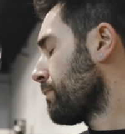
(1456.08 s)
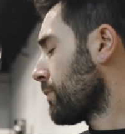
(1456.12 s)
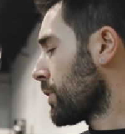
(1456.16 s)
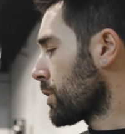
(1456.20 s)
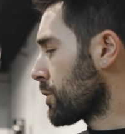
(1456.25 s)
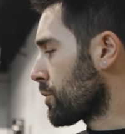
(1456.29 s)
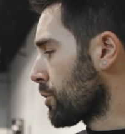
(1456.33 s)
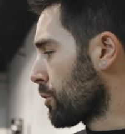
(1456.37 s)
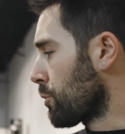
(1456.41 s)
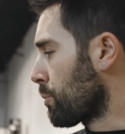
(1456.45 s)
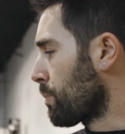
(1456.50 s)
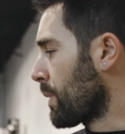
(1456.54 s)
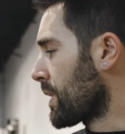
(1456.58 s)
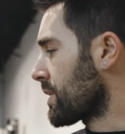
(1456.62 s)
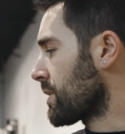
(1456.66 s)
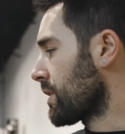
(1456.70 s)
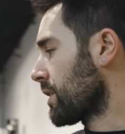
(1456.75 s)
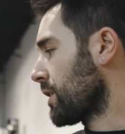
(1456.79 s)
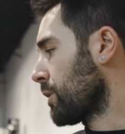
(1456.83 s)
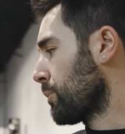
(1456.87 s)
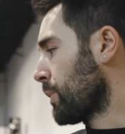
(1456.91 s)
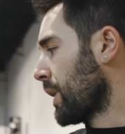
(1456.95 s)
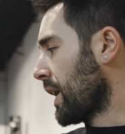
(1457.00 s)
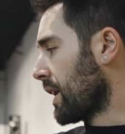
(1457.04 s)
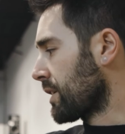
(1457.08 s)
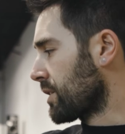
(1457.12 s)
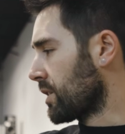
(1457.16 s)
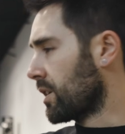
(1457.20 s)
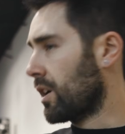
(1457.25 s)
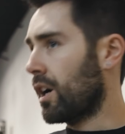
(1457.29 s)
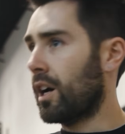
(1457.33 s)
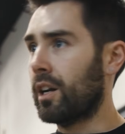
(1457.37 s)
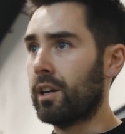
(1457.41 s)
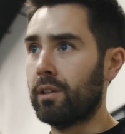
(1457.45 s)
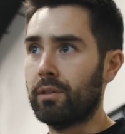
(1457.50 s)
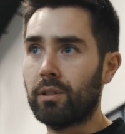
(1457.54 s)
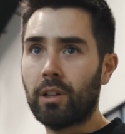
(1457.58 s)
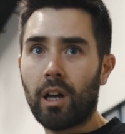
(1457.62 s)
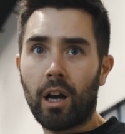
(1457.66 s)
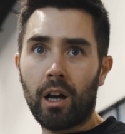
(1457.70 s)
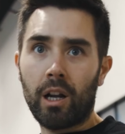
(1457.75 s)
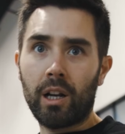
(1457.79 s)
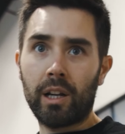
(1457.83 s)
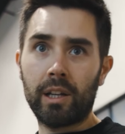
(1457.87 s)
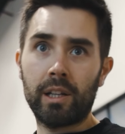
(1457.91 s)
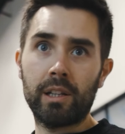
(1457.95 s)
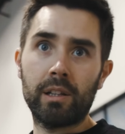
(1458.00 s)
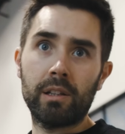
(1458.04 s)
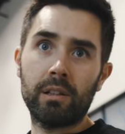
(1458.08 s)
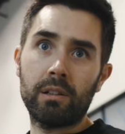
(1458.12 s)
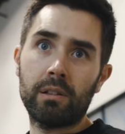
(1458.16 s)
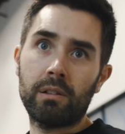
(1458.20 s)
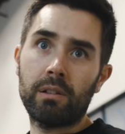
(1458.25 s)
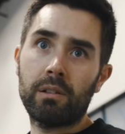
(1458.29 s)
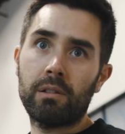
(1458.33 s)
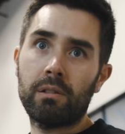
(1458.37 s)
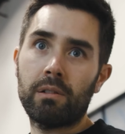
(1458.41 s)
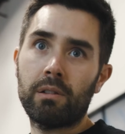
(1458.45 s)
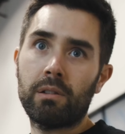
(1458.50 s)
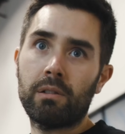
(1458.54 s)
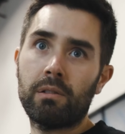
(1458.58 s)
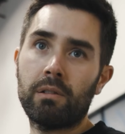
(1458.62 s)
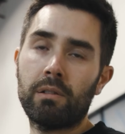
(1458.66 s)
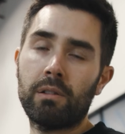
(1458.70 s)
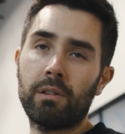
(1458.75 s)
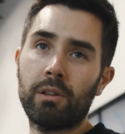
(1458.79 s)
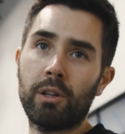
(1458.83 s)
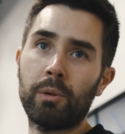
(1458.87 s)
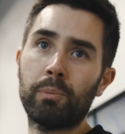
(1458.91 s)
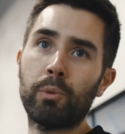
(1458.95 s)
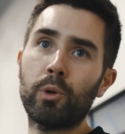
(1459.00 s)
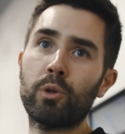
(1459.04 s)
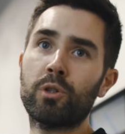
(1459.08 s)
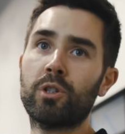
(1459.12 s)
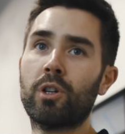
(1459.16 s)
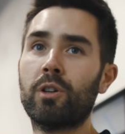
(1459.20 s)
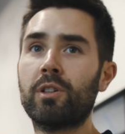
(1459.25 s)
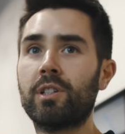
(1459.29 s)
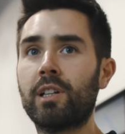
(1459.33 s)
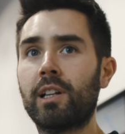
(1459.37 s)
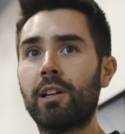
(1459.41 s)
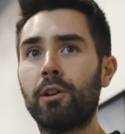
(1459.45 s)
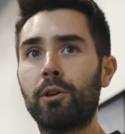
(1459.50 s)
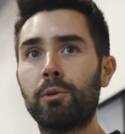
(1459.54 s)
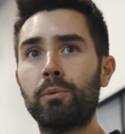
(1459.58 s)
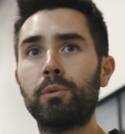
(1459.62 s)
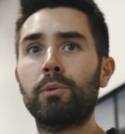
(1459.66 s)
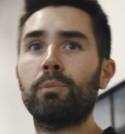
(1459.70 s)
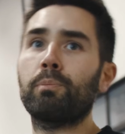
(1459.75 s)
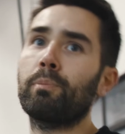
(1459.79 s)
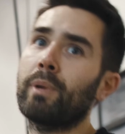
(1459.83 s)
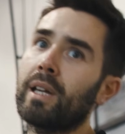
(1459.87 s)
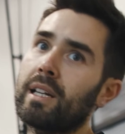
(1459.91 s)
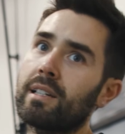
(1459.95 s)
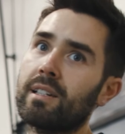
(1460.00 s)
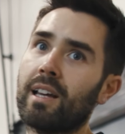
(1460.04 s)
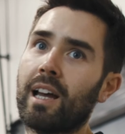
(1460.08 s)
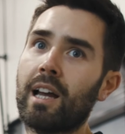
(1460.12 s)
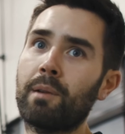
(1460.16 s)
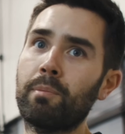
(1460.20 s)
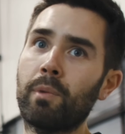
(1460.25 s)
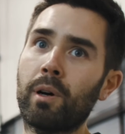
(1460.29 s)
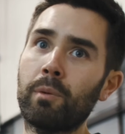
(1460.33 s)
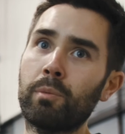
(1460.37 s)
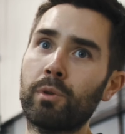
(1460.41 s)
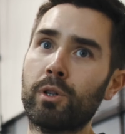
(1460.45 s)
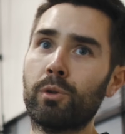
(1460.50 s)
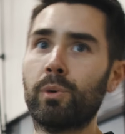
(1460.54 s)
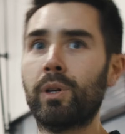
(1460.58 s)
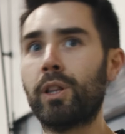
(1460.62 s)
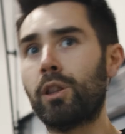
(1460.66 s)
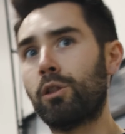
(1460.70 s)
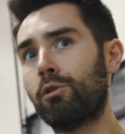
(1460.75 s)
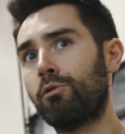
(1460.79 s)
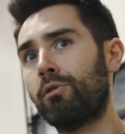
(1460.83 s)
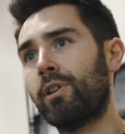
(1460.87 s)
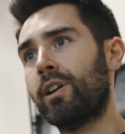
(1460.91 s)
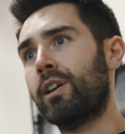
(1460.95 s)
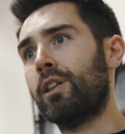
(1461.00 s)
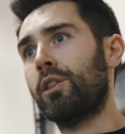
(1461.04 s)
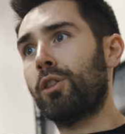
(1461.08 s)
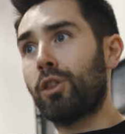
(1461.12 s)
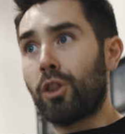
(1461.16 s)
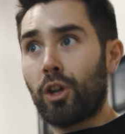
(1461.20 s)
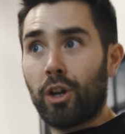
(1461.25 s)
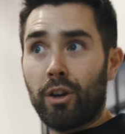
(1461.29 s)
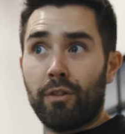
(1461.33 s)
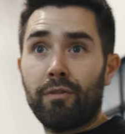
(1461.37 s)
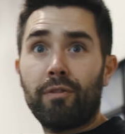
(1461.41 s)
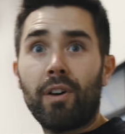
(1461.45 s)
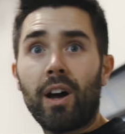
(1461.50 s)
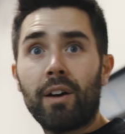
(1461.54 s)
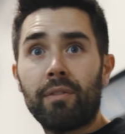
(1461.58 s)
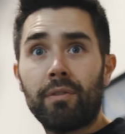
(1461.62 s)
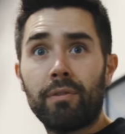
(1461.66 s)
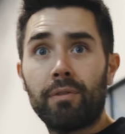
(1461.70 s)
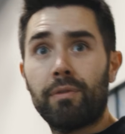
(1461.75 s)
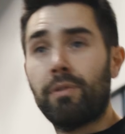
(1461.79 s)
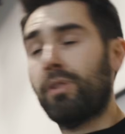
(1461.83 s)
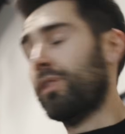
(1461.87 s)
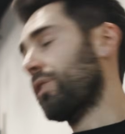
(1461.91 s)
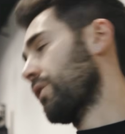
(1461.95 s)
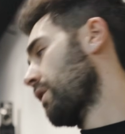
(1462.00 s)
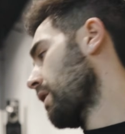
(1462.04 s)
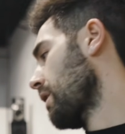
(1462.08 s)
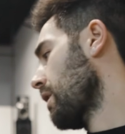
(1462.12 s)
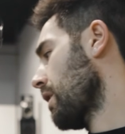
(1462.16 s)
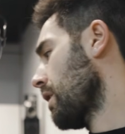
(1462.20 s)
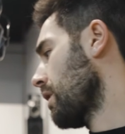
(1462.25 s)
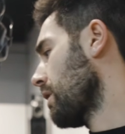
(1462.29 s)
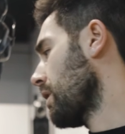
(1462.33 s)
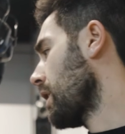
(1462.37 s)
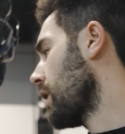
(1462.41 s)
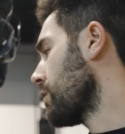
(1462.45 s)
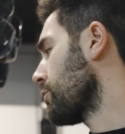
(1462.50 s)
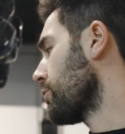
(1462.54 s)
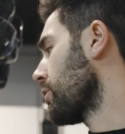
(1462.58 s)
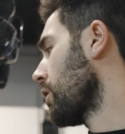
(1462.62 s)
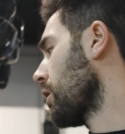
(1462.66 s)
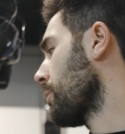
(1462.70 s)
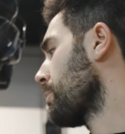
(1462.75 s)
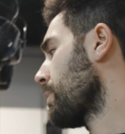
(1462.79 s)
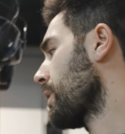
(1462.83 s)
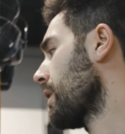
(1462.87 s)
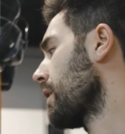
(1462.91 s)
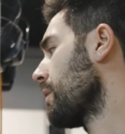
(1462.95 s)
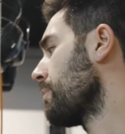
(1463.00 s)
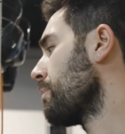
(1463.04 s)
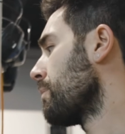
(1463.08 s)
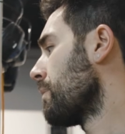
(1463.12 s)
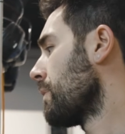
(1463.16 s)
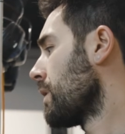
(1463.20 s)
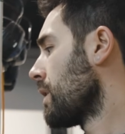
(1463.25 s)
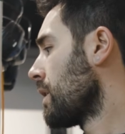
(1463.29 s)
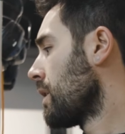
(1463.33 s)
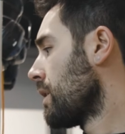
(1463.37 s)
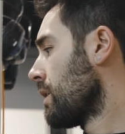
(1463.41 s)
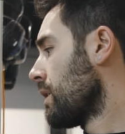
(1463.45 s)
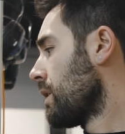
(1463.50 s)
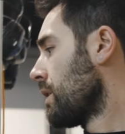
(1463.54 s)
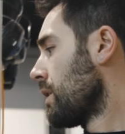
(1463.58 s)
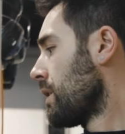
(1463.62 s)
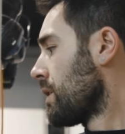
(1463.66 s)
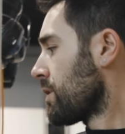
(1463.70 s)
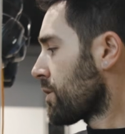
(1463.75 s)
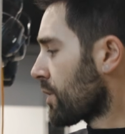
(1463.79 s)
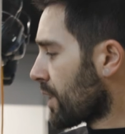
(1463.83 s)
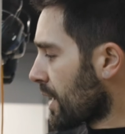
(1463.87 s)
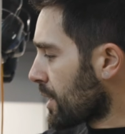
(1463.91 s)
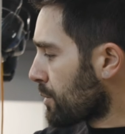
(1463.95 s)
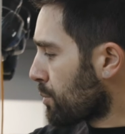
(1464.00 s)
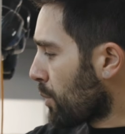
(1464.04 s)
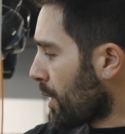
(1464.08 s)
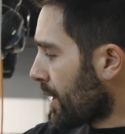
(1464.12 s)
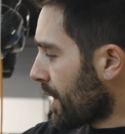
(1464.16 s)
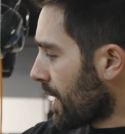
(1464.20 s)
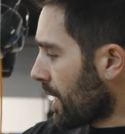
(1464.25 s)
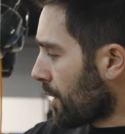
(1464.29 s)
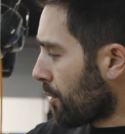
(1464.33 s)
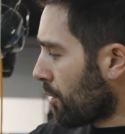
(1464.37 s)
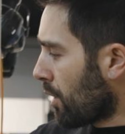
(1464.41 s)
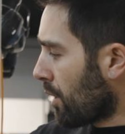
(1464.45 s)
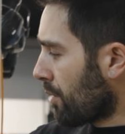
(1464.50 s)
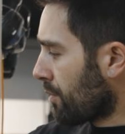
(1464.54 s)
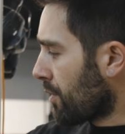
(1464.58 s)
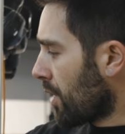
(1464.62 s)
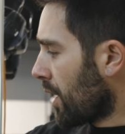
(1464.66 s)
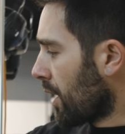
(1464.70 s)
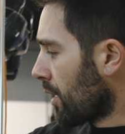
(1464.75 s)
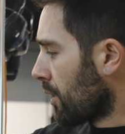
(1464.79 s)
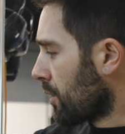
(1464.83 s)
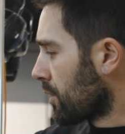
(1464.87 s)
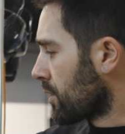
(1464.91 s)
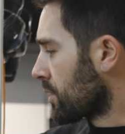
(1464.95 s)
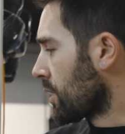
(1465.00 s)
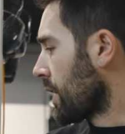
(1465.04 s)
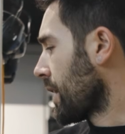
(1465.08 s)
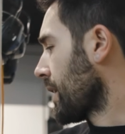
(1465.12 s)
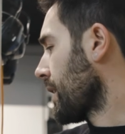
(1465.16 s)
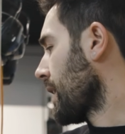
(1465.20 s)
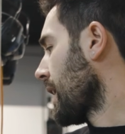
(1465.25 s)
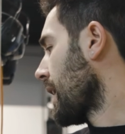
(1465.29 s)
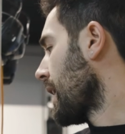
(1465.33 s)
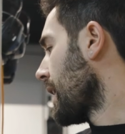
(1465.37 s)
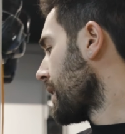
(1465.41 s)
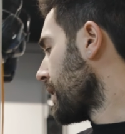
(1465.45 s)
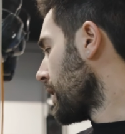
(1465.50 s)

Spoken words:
So basically, we had to kind of dial in the boost so it's a little bit tamer between 3 and 3,500 RPM. So that's why that graph kind of looks like that.